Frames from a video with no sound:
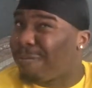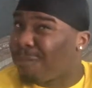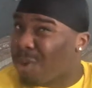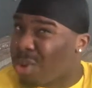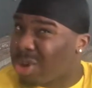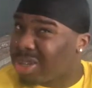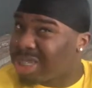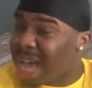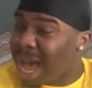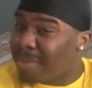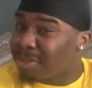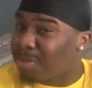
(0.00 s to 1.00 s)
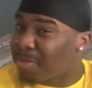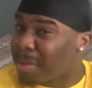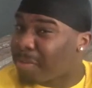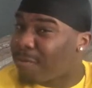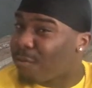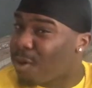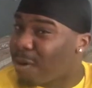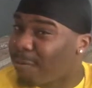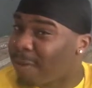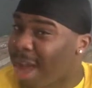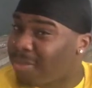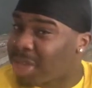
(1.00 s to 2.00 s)
4 or
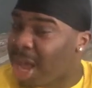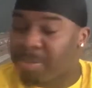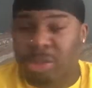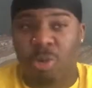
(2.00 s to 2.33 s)
5 times a